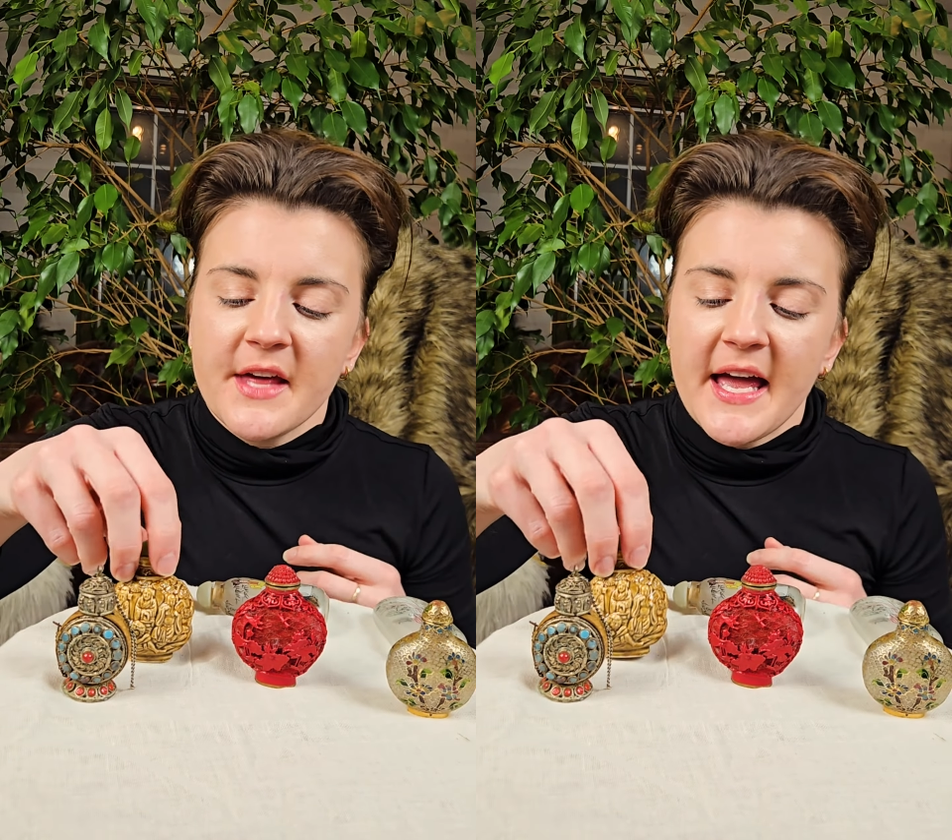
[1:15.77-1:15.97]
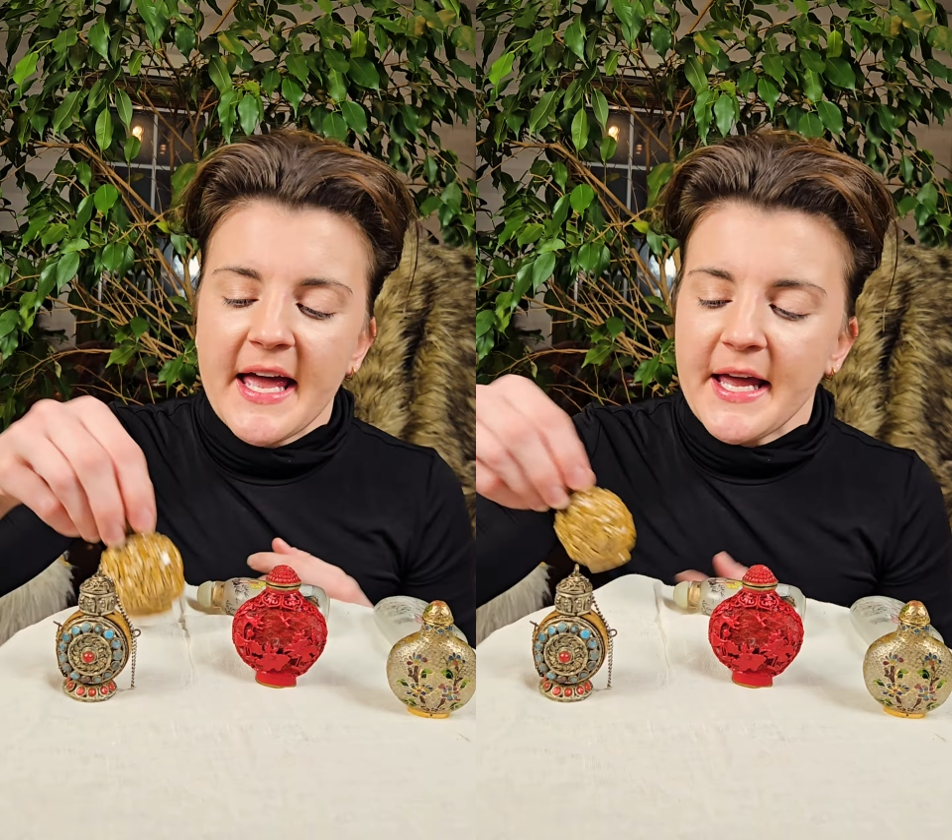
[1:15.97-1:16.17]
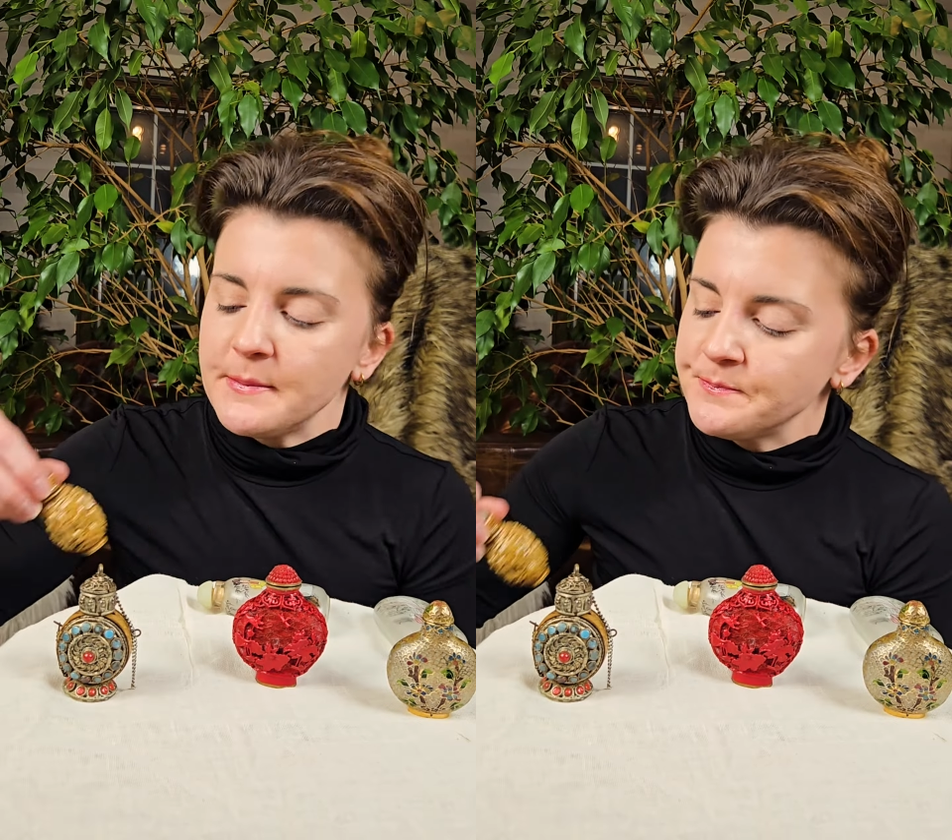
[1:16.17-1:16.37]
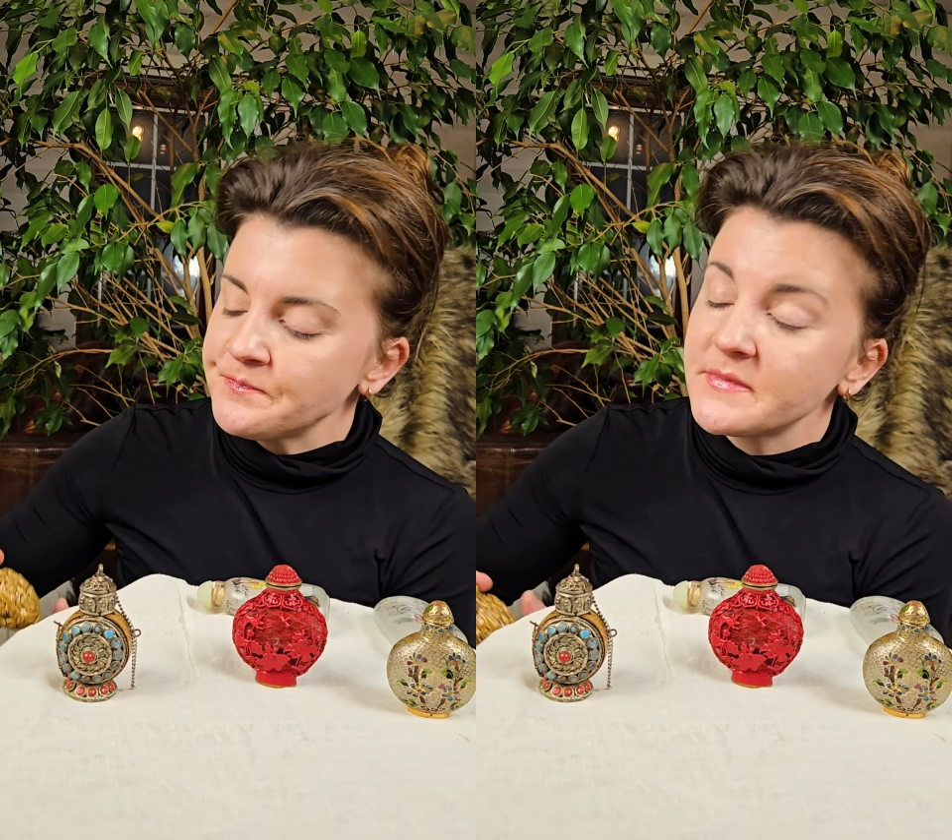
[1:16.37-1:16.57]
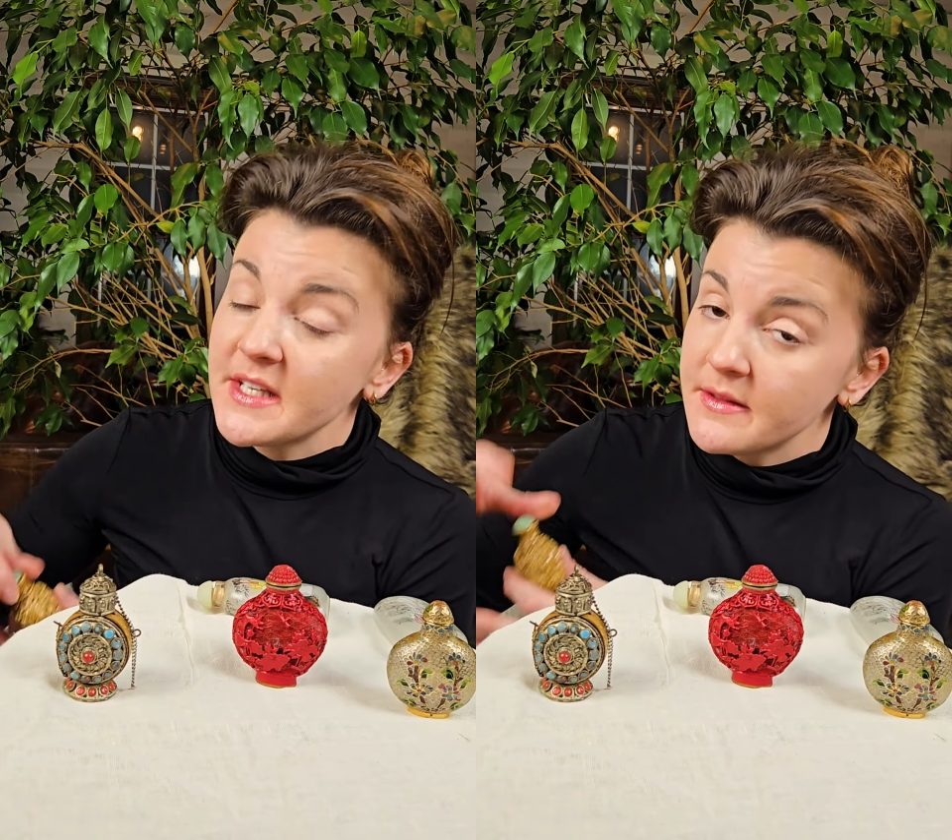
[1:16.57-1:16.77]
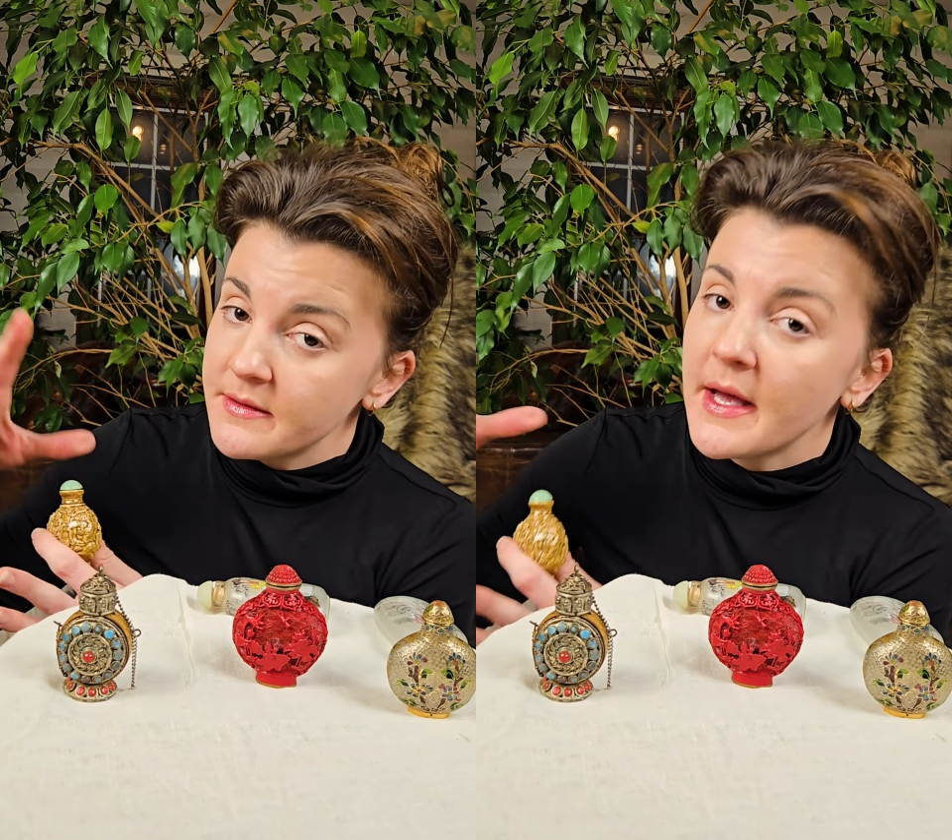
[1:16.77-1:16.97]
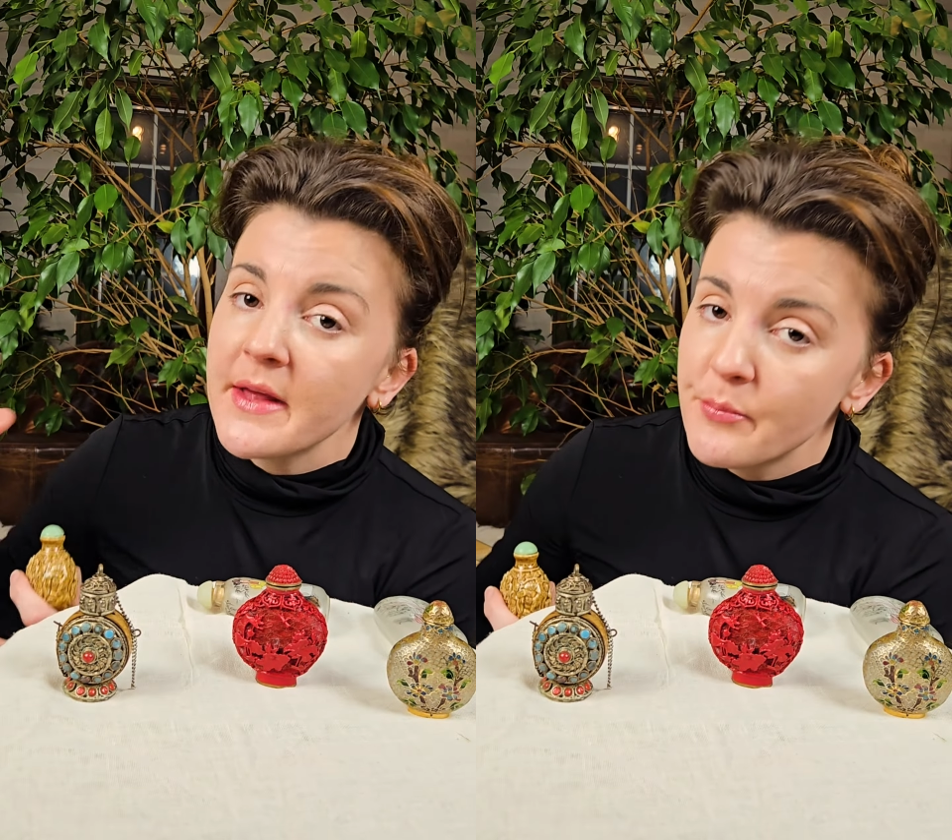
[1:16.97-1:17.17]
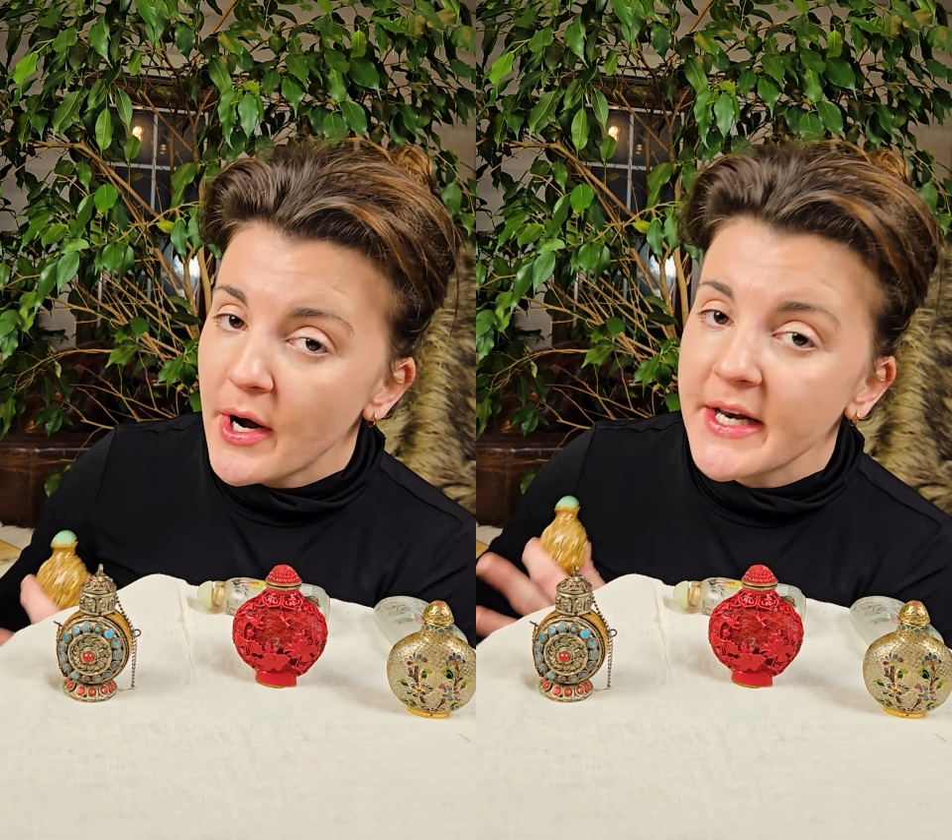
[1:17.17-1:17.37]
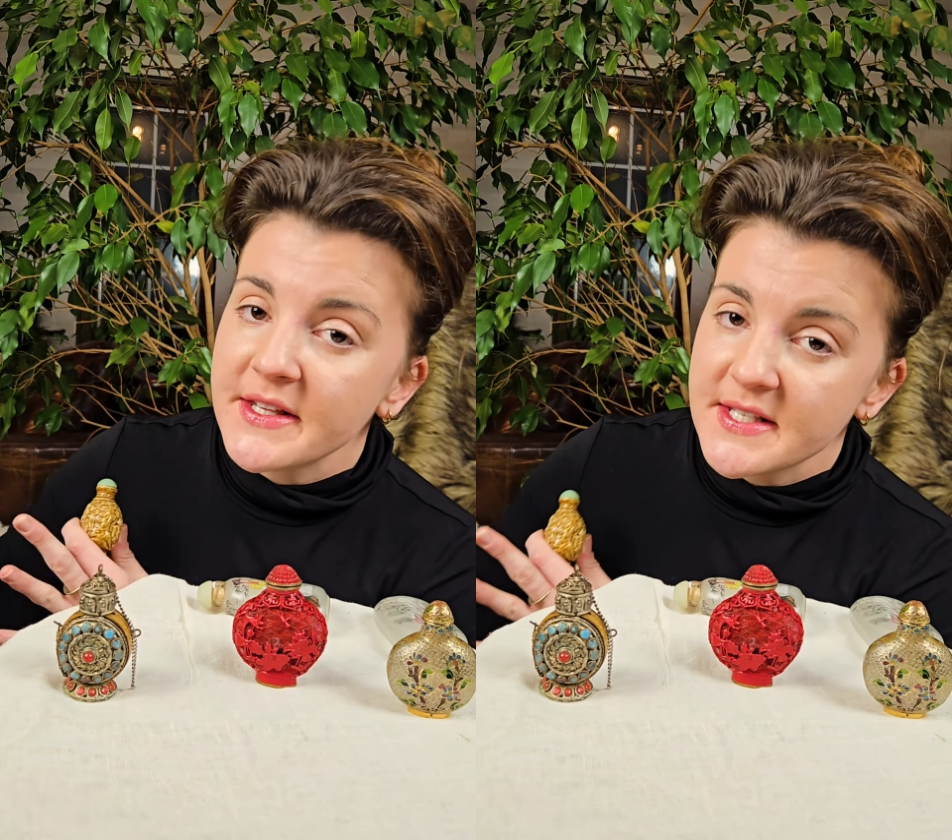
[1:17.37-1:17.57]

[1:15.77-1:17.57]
they brought